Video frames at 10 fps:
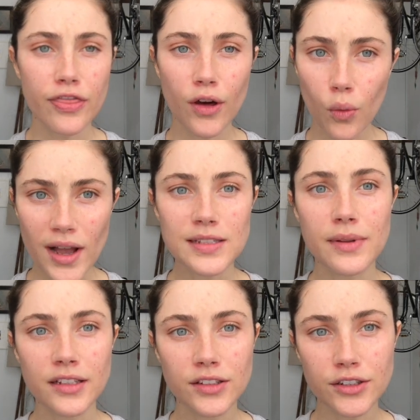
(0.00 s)
the
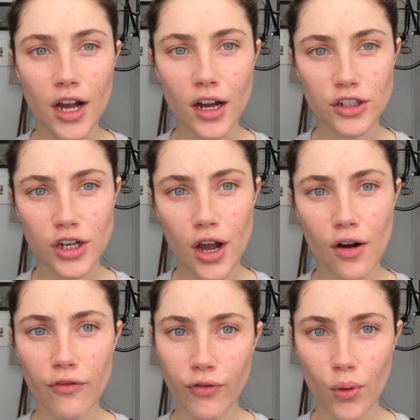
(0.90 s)
Westminster dog
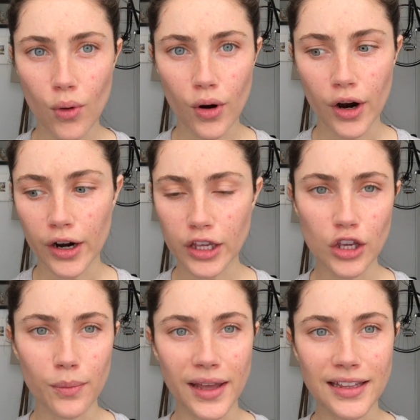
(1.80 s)
show for
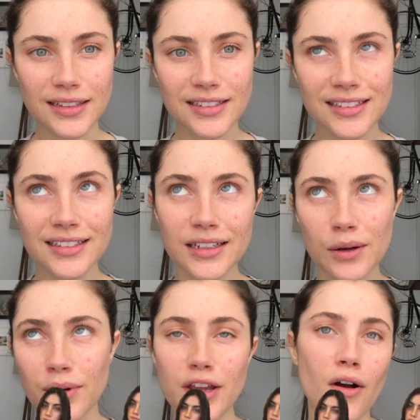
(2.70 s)
humans,
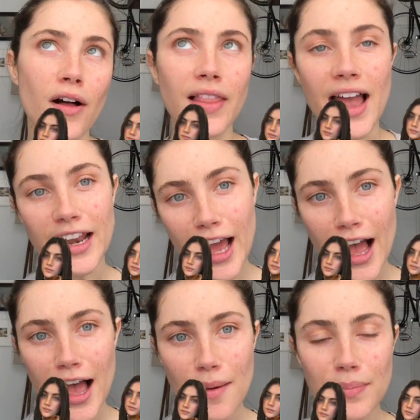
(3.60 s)
where you all line
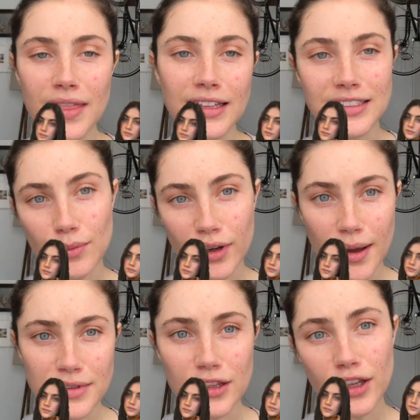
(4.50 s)
up and then someone
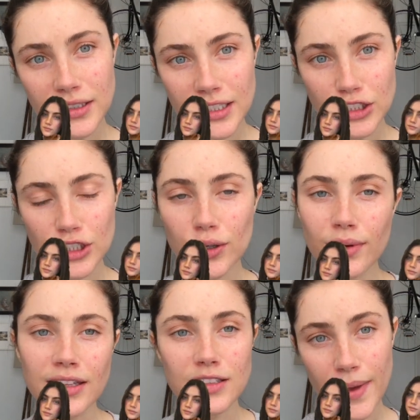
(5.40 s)
comes and looks at you
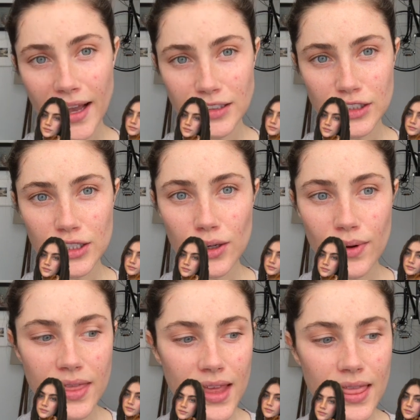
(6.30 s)
and inspects you
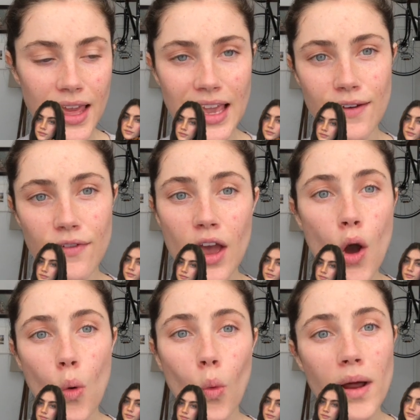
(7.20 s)
and then they give
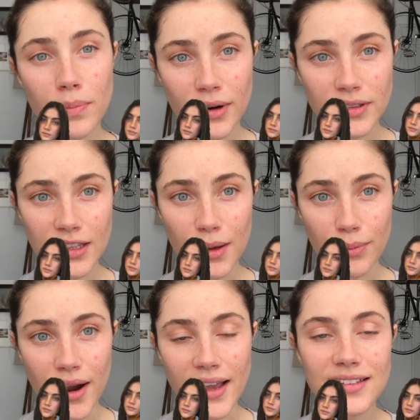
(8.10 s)
one person the
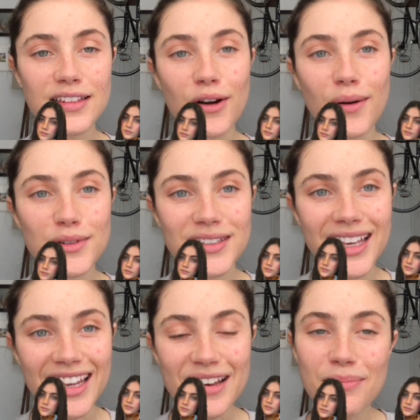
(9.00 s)
prize. No, I'm just
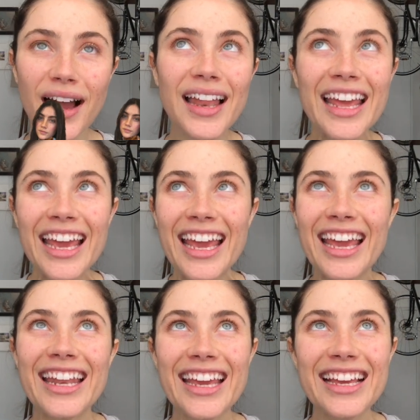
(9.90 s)
kidding. But
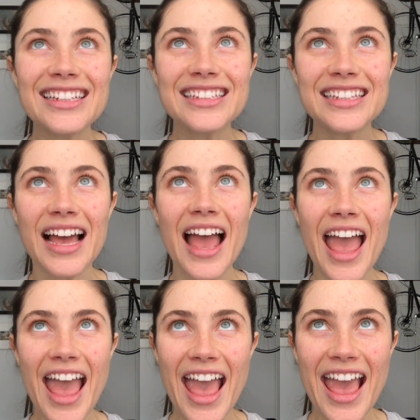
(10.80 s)
it is
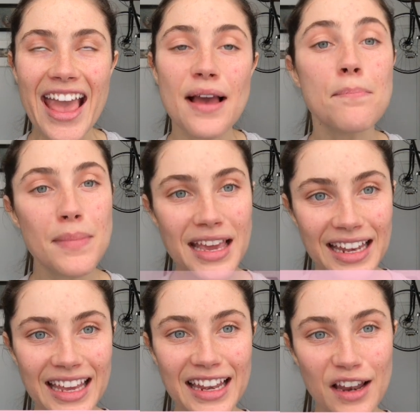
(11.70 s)
a
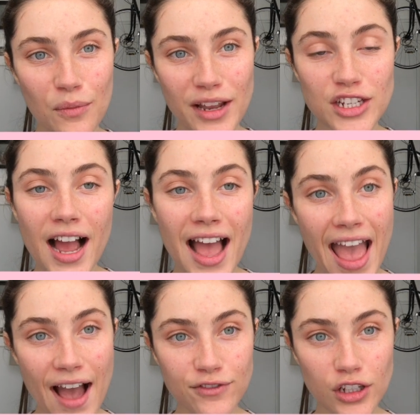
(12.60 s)
meeting in which I
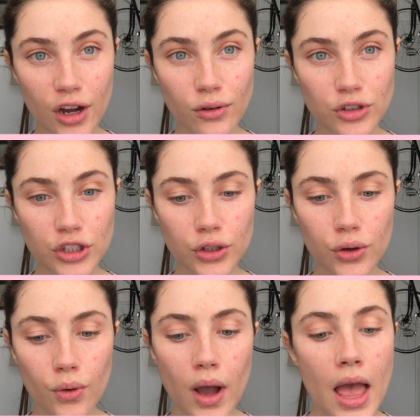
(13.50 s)
have to go
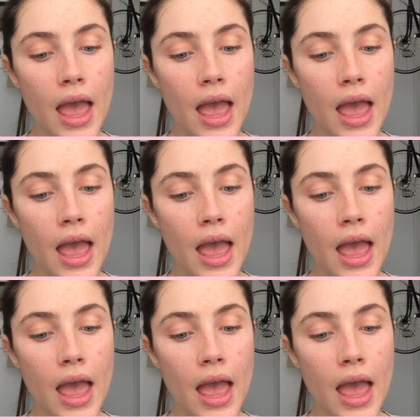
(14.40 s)
to